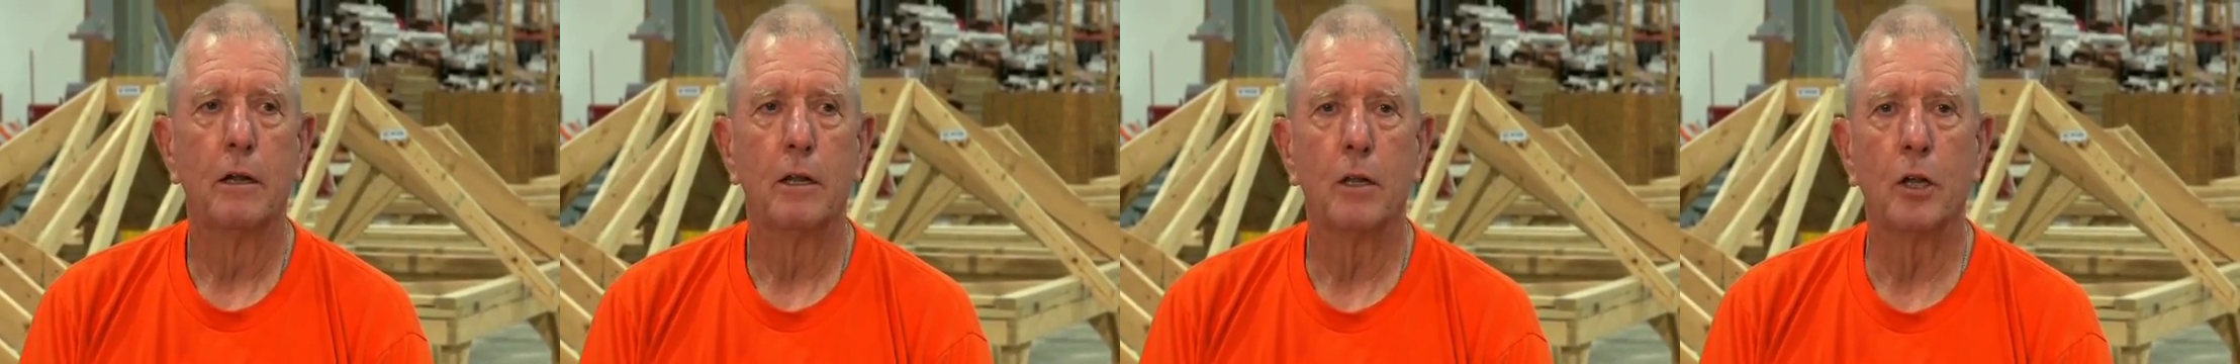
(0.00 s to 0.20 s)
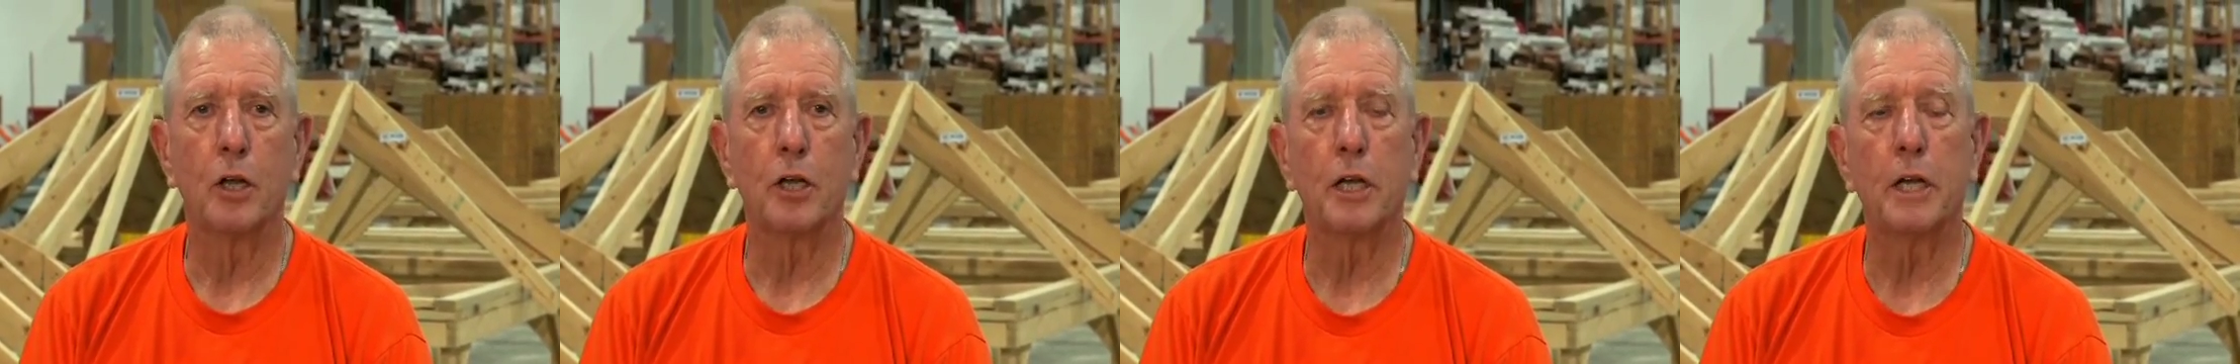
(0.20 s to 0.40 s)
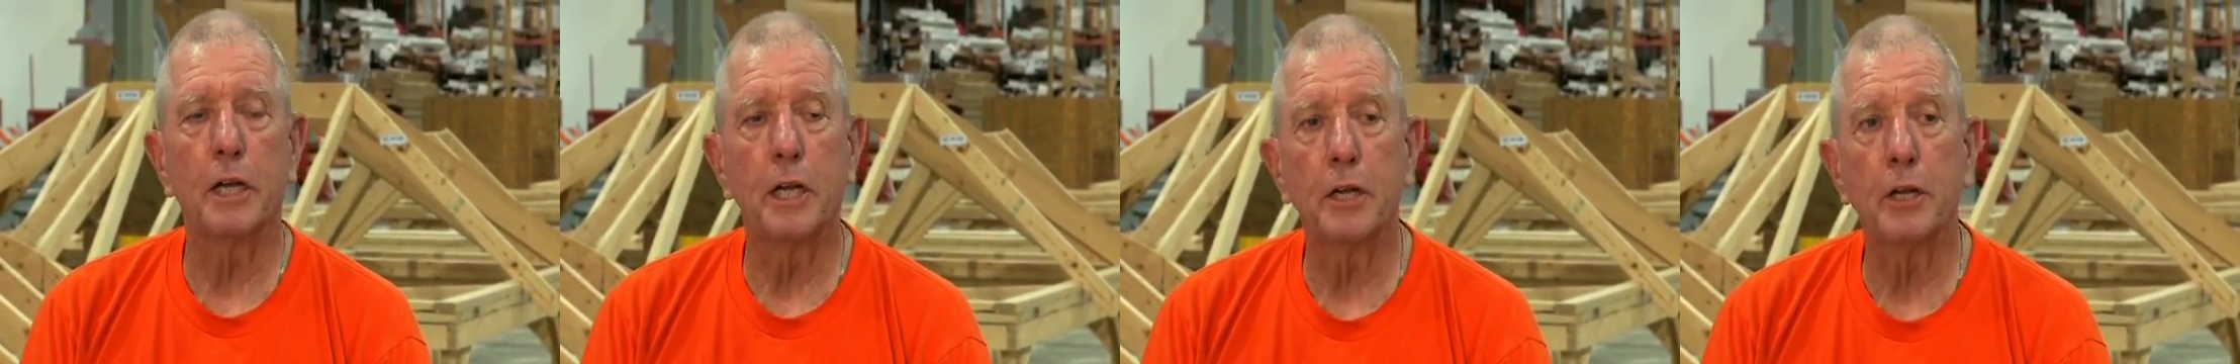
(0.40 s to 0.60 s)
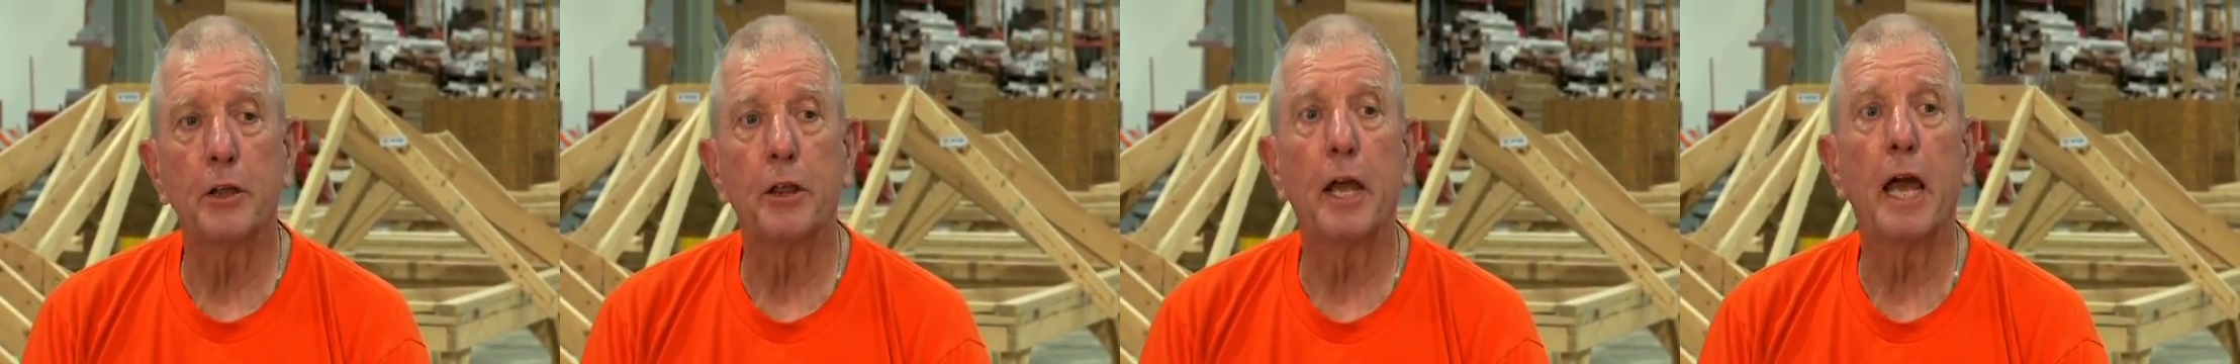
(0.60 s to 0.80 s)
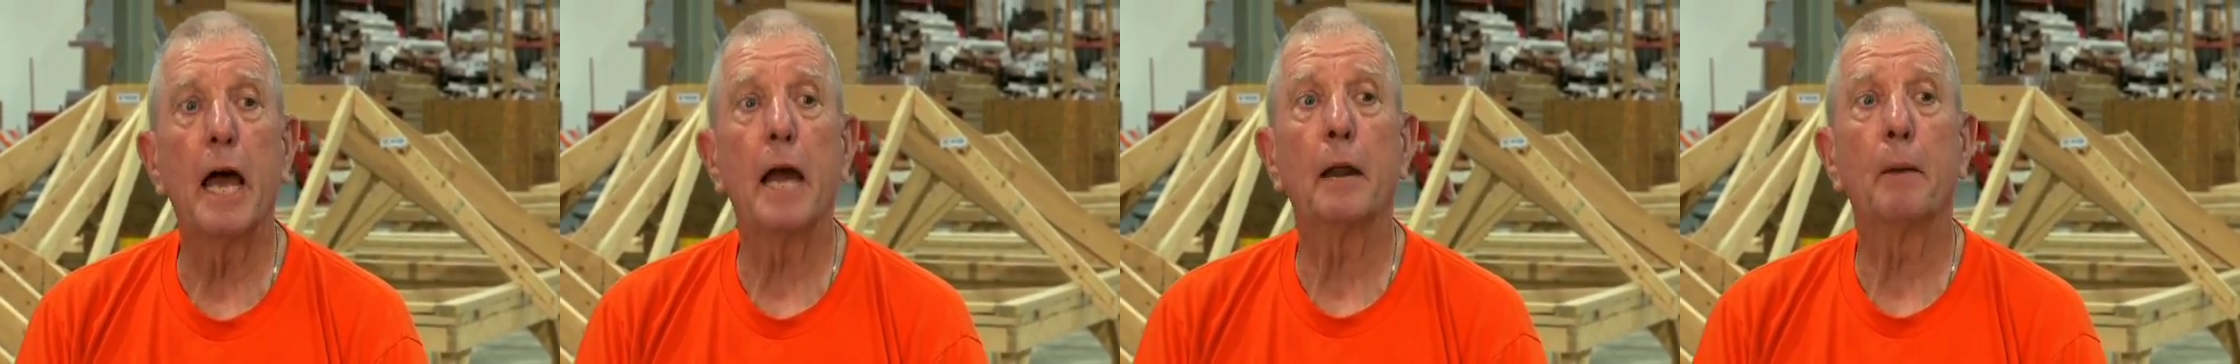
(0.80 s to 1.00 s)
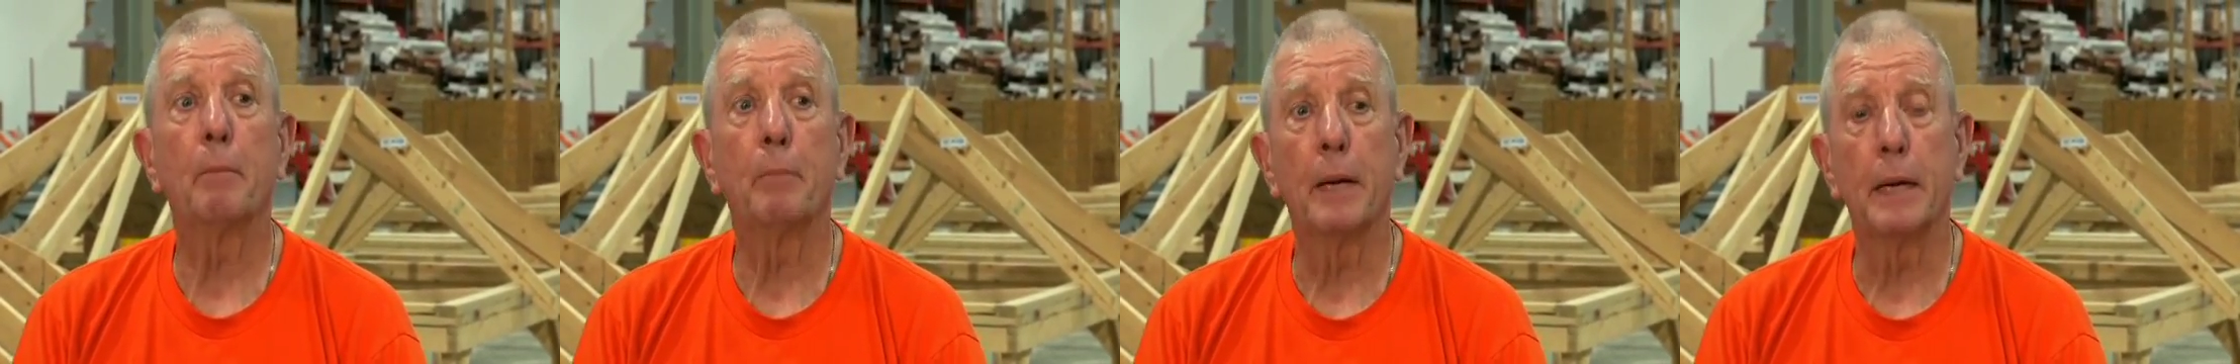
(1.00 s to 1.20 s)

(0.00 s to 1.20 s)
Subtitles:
looking into that,